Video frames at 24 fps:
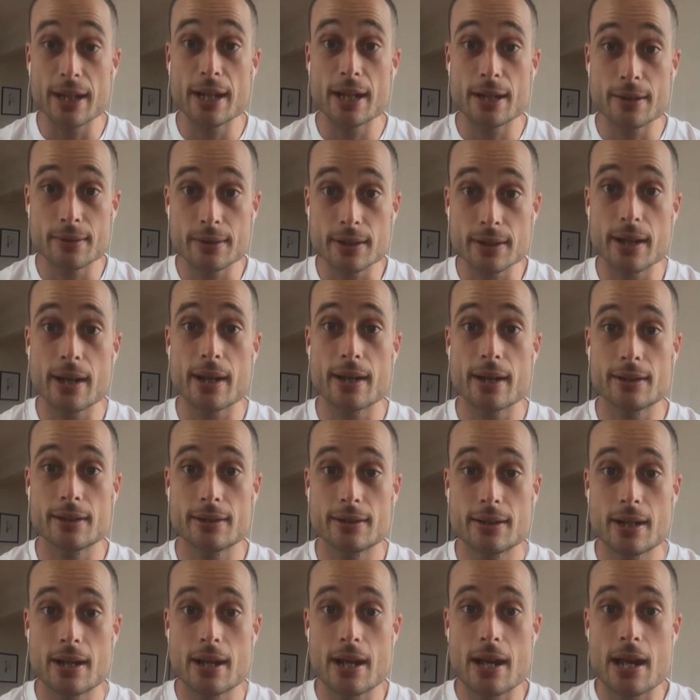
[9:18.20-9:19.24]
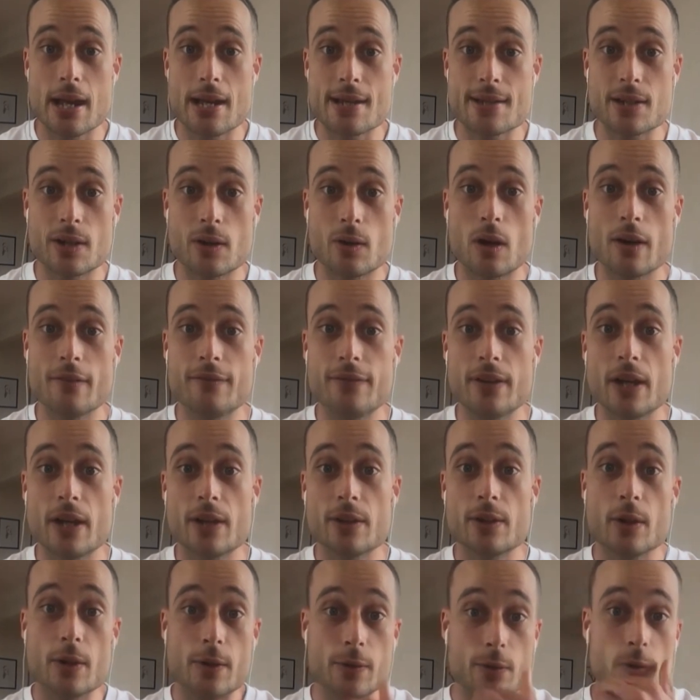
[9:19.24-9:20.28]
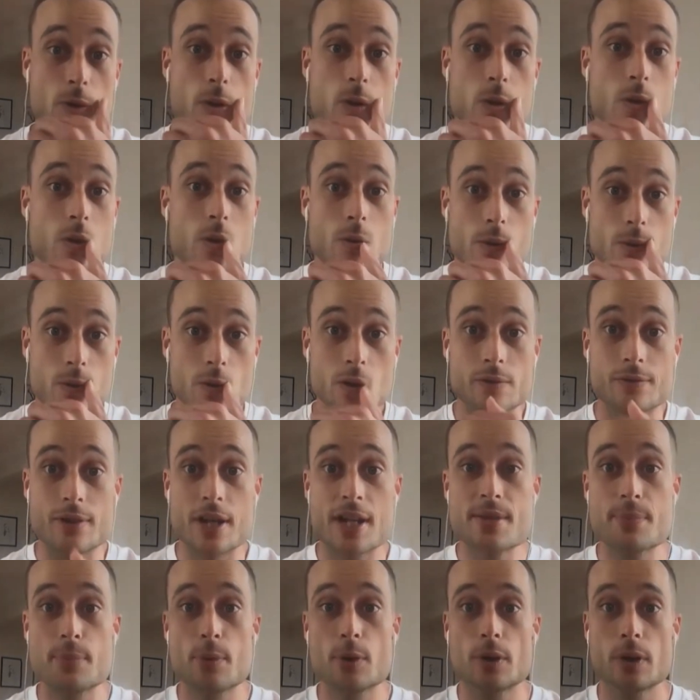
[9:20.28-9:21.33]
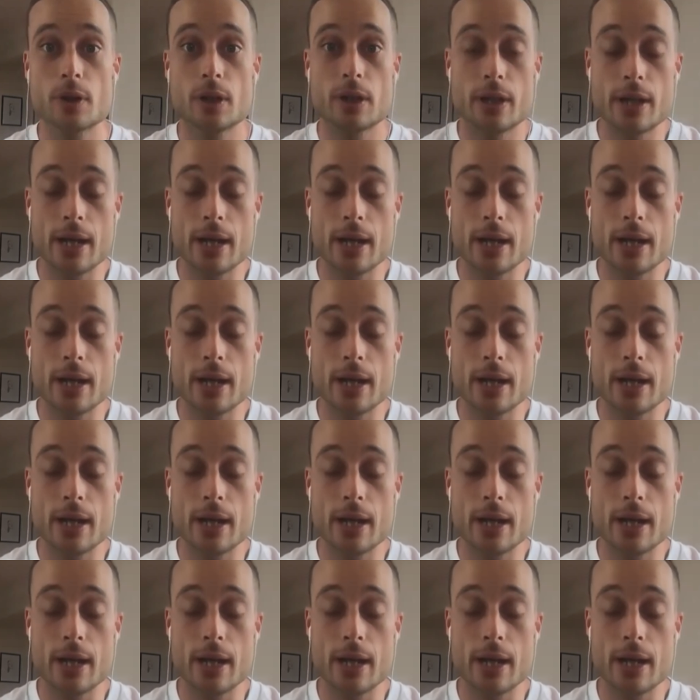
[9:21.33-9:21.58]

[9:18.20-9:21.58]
Yeah. So I found her through Facebook,